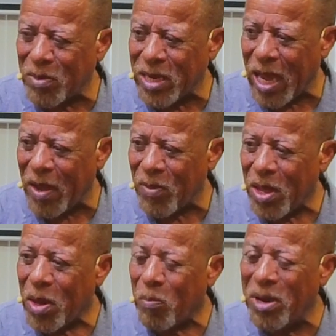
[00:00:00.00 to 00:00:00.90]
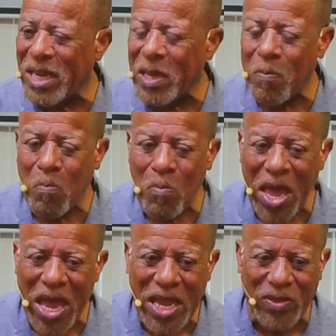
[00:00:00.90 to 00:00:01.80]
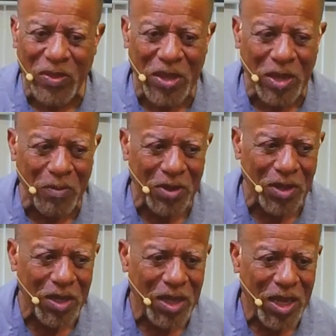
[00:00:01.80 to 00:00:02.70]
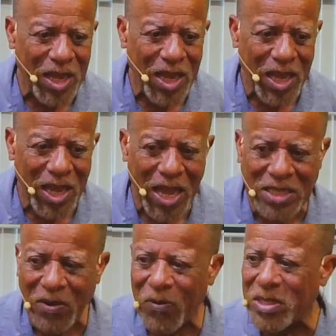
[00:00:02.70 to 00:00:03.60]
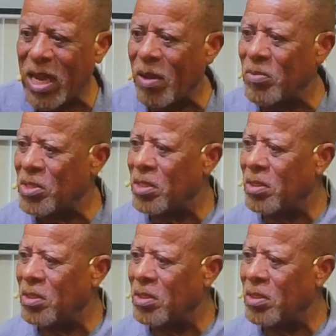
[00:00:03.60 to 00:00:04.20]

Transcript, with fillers: time, but he made them at different times.